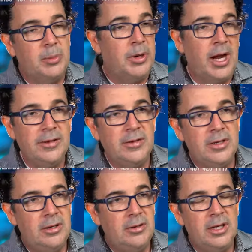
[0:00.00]
they're
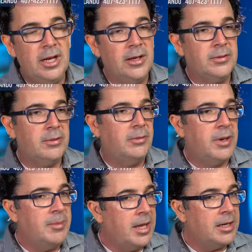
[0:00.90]
prosecuting us when
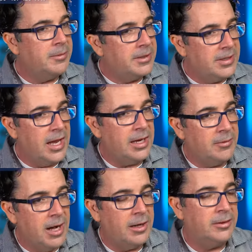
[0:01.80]
we make a mistake.
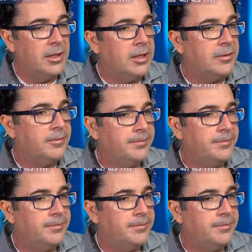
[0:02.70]
Well, look,